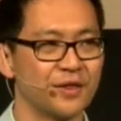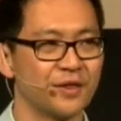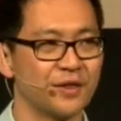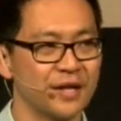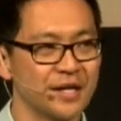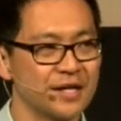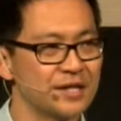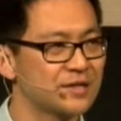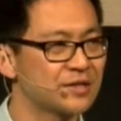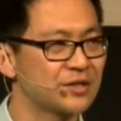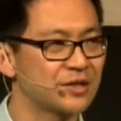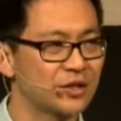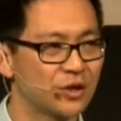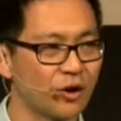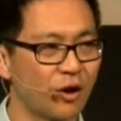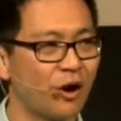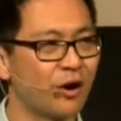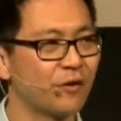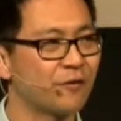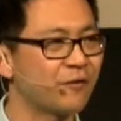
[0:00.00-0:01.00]
these
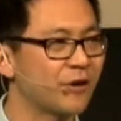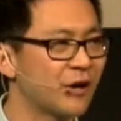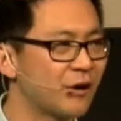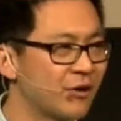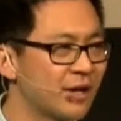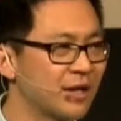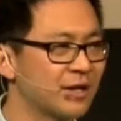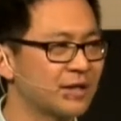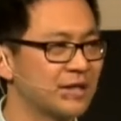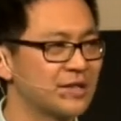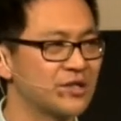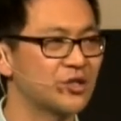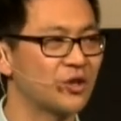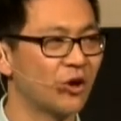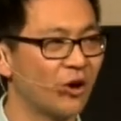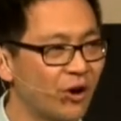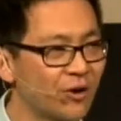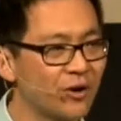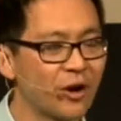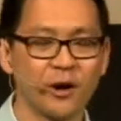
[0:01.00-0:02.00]
God-fearing, these
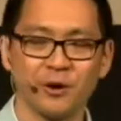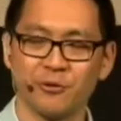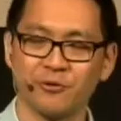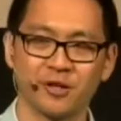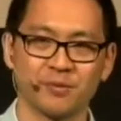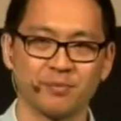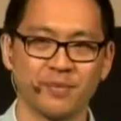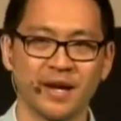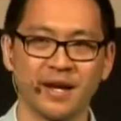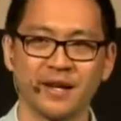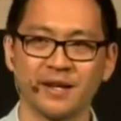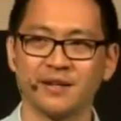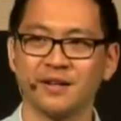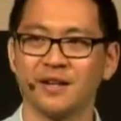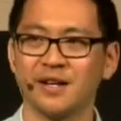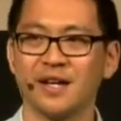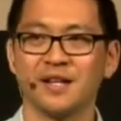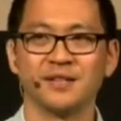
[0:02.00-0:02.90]
God-honoring men